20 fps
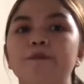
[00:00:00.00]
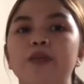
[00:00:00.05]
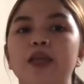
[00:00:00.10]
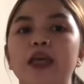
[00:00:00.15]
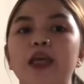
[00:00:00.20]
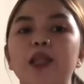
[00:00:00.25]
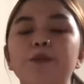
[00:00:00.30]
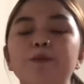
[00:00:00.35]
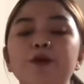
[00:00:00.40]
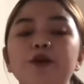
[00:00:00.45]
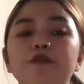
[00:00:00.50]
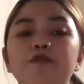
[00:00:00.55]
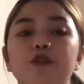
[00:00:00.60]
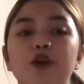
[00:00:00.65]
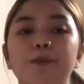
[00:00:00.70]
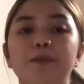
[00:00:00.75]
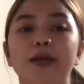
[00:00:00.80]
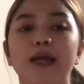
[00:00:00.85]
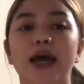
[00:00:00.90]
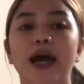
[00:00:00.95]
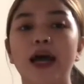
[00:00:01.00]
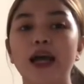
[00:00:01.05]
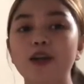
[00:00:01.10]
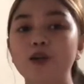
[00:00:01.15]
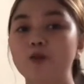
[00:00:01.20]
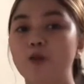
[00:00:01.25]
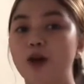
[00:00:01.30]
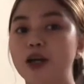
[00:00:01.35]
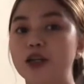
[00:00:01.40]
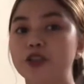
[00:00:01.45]
in performing hand
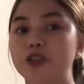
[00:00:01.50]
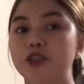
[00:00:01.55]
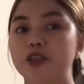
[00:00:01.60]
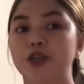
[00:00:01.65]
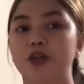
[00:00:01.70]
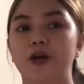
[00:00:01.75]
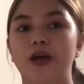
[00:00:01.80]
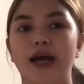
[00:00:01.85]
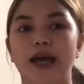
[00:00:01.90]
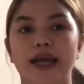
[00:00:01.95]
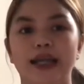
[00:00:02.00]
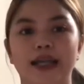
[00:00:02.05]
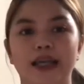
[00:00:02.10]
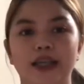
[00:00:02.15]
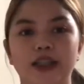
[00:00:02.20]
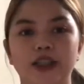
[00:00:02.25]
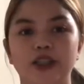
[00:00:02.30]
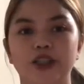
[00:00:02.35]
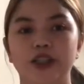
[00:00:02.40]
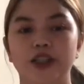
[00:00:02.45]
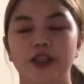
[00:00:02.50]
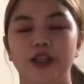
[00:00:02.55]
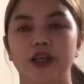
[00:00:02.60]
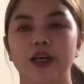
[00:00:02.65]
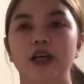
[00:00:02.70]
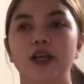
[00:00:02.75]
washing or hand hygiene.